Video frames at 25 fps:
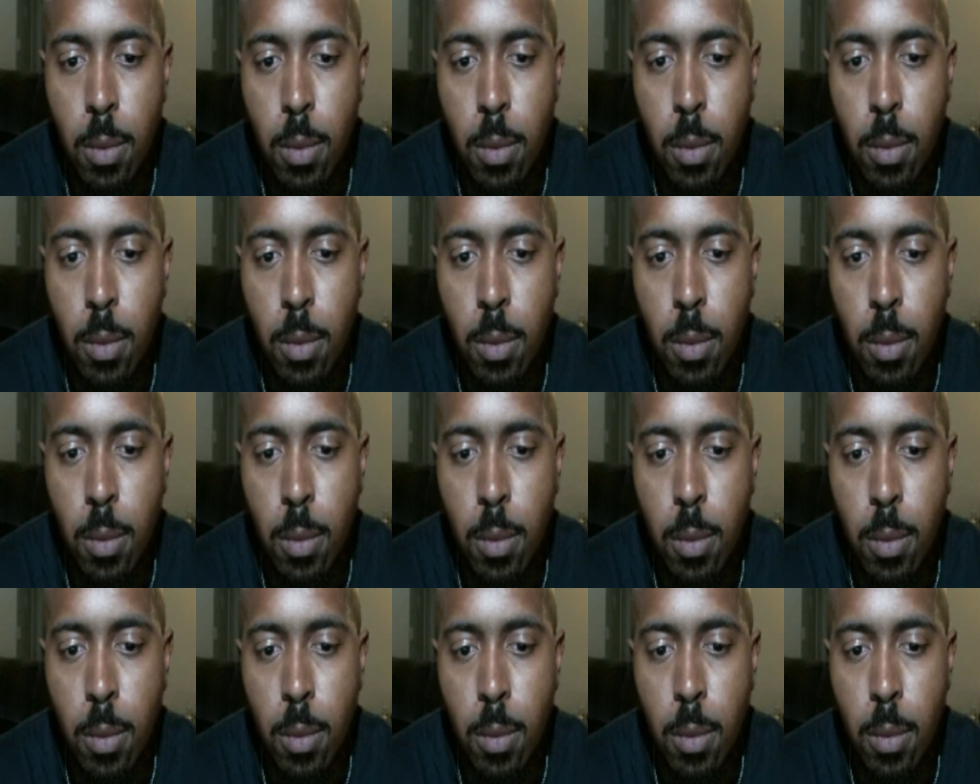
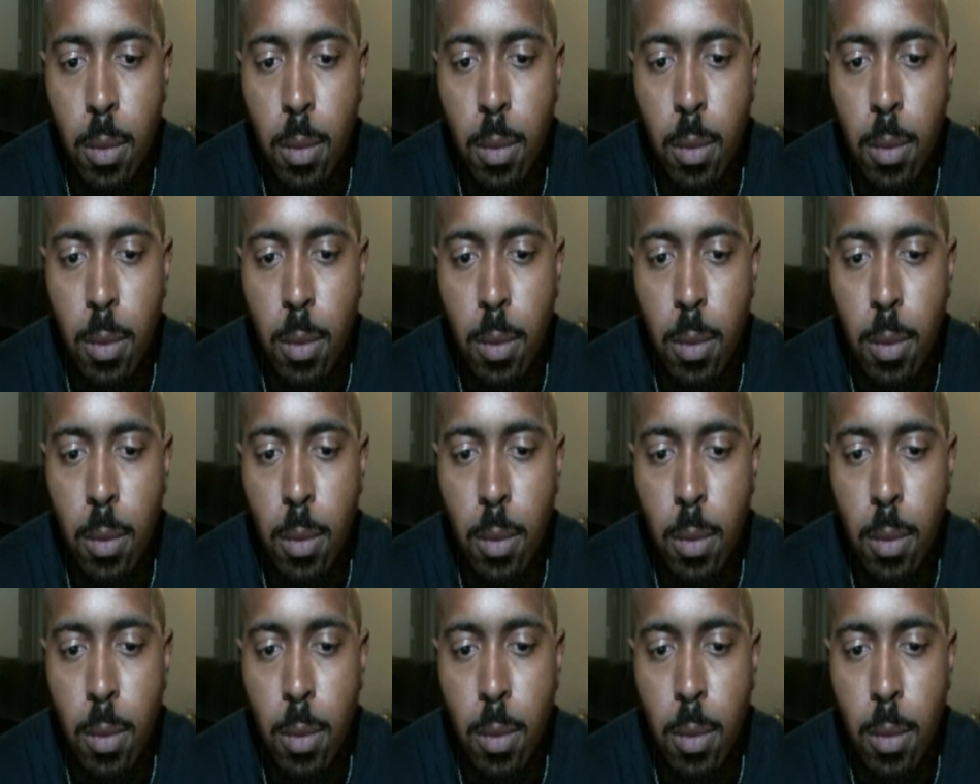
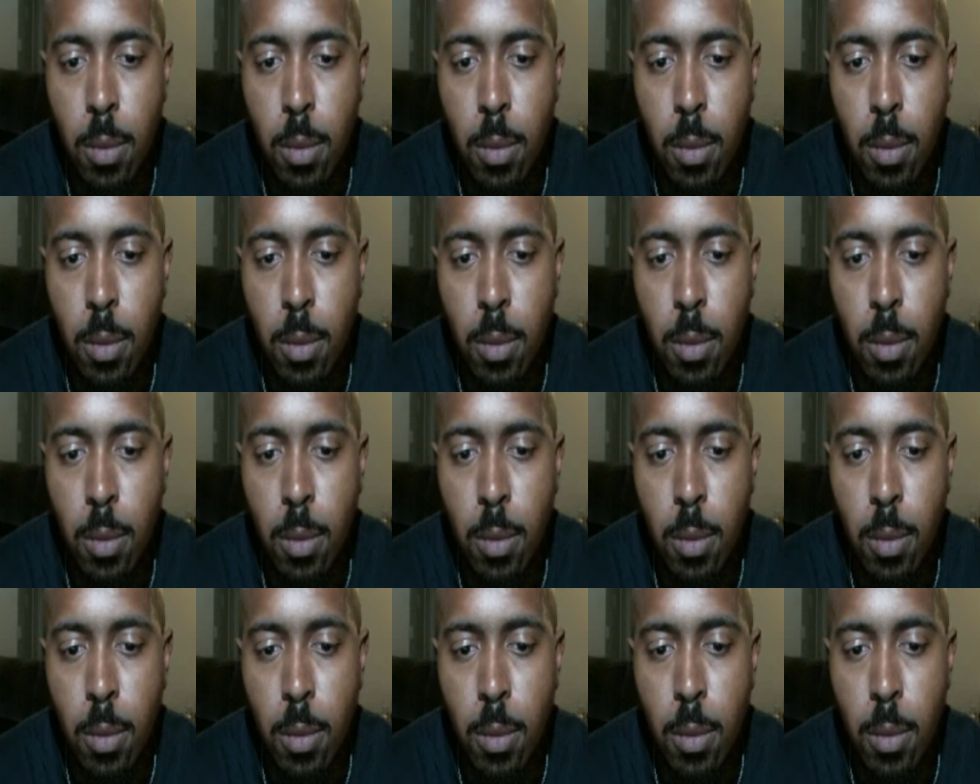
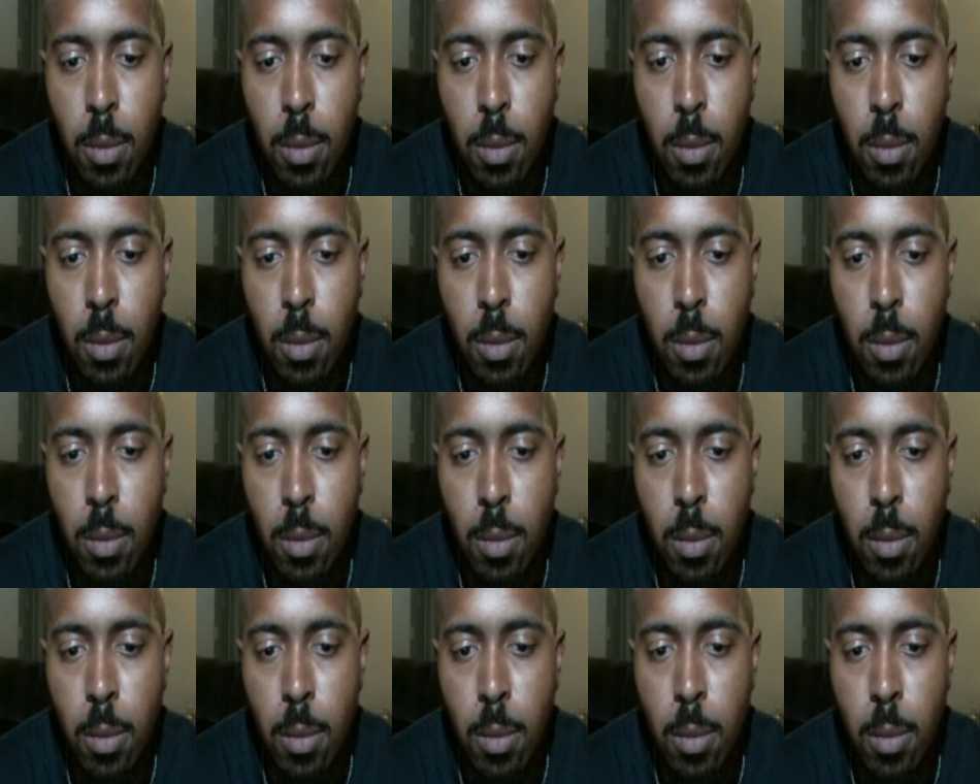(not speaking)